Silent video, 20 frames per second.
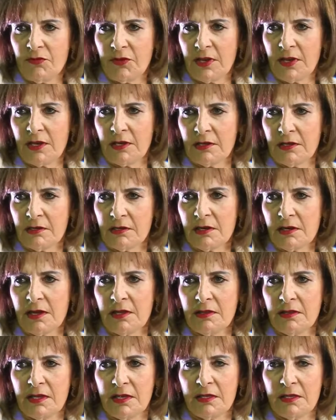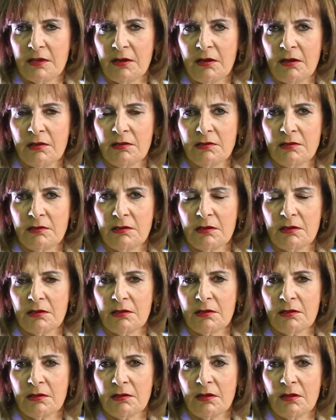failure and he died
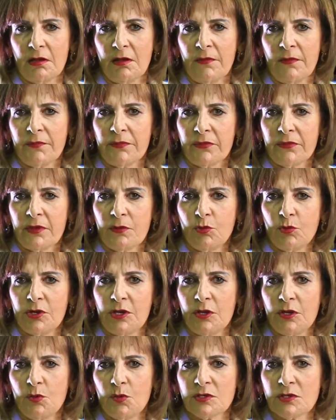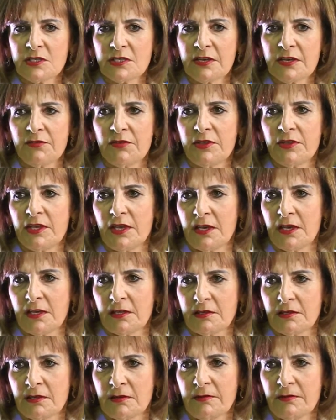when he was
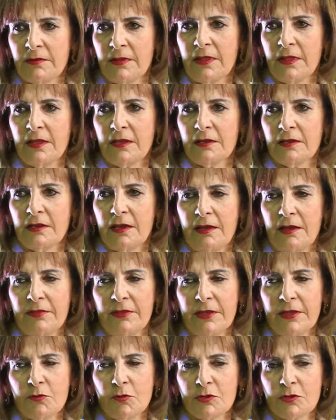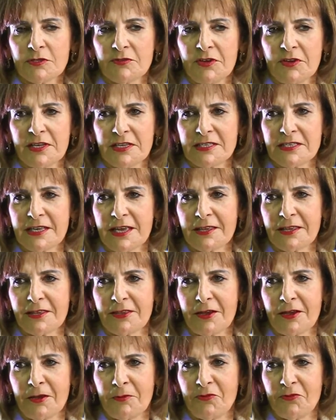78. And that was a very
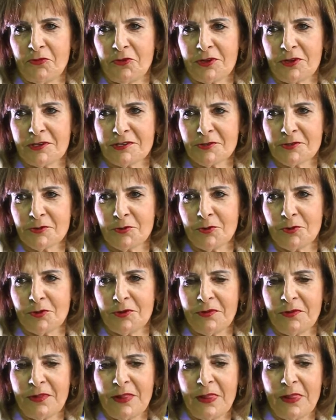sad time for us all.